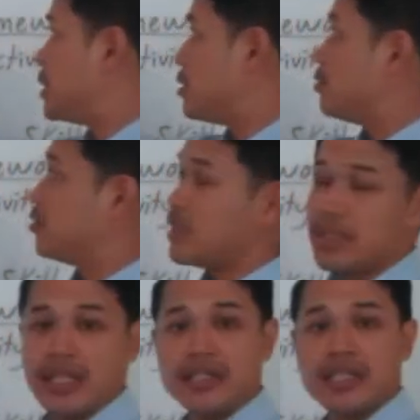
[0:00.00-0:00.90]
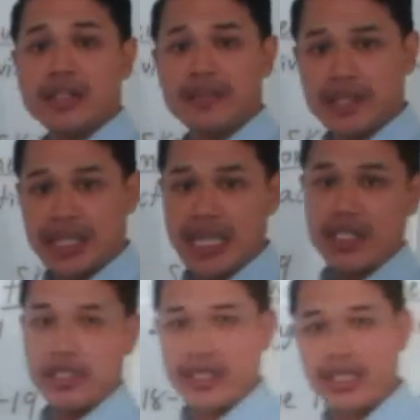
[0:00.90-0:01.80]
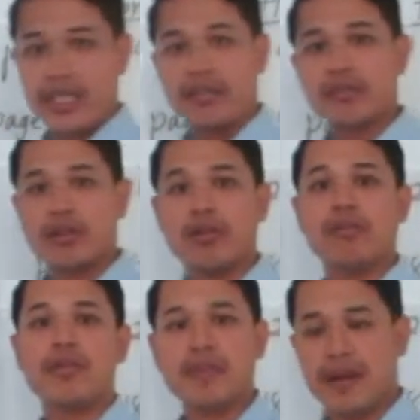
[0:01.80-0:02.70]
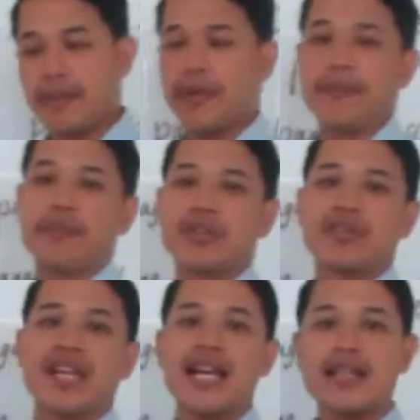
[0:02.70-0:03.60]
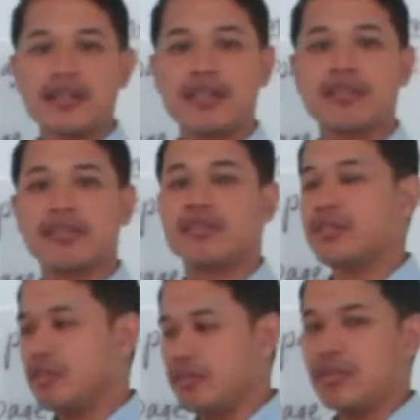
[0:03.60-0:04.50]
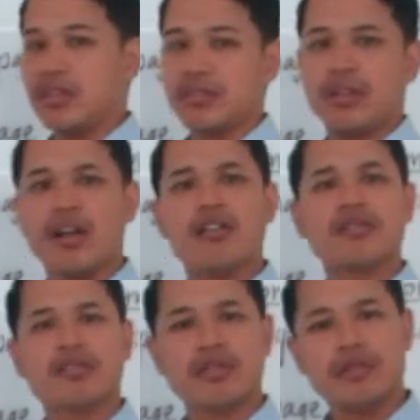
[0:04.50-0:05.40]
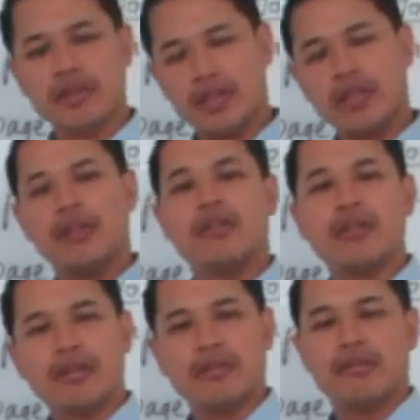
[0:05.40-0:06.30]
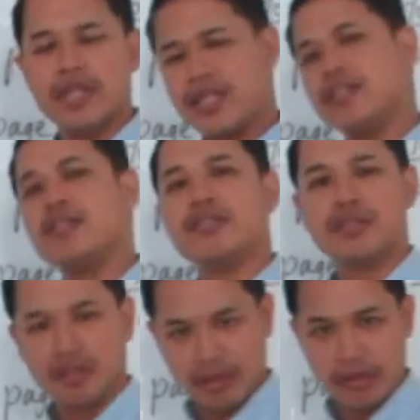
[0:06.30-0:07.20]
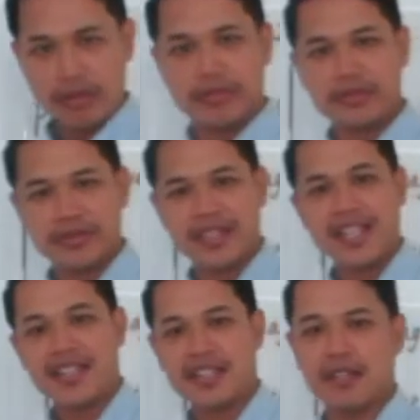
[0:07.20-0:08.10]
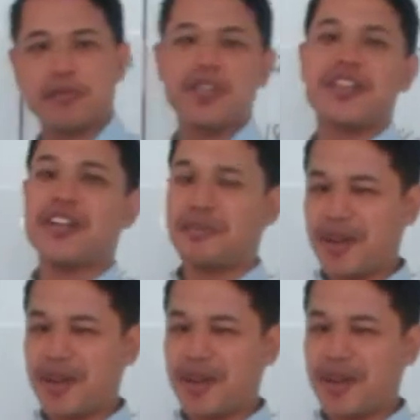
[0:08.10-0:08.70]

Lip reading: use an identification key. So remember, scientists use this. Also, we can use it too, okay? Because we are